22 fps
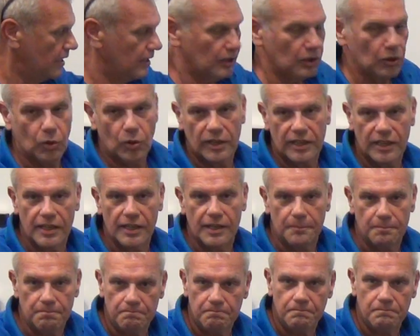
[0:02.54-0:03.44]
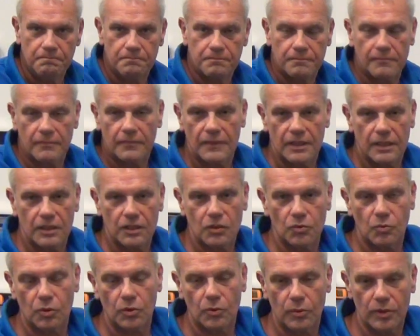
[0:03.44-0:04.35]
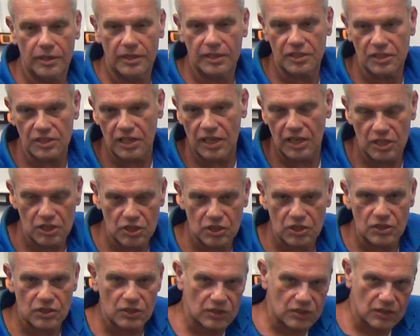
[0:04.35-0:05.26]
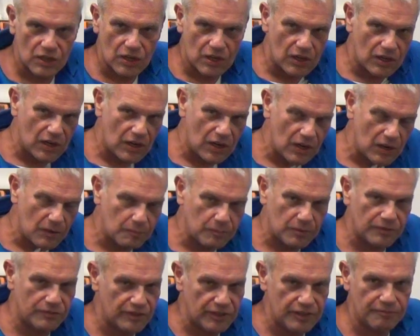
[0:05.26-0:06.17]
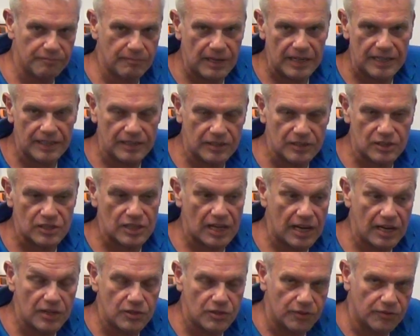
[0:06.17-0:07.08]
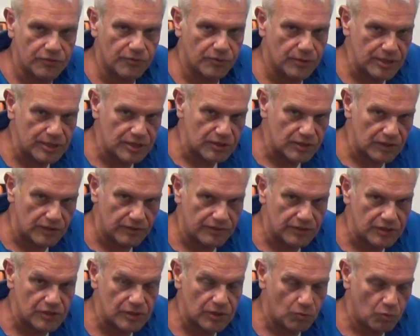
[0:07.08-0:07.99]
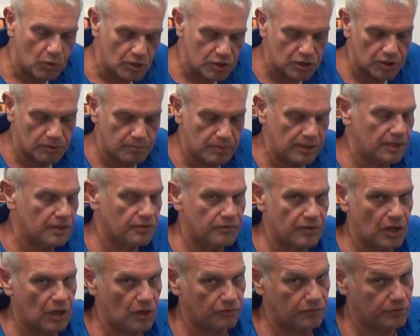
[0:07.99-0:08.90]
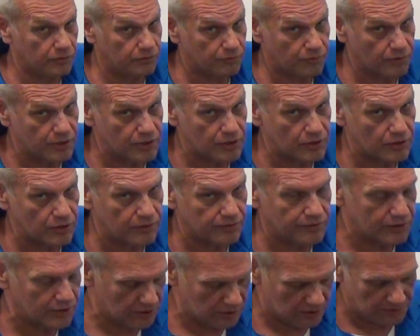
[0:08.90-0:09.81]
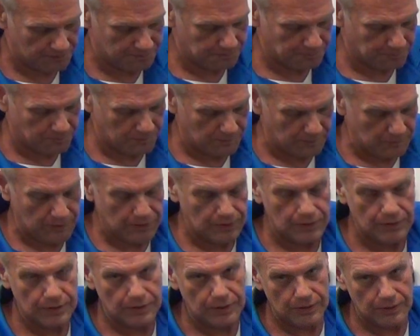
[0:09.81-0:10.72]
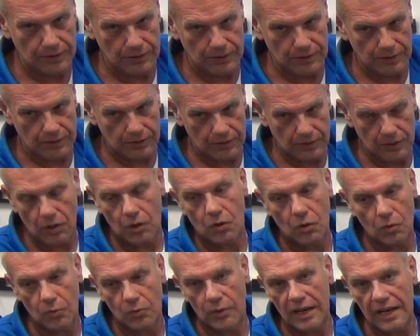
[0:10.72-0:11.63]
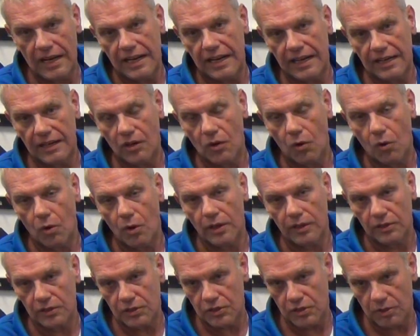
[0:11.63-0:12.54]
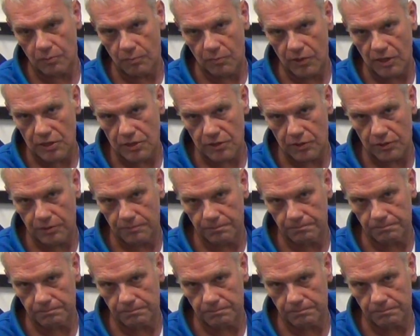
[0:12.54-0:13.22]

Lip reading: Hello again. We're going to discuss preventive maintenance and your free service and what should be involved on free service on an oilless compressor.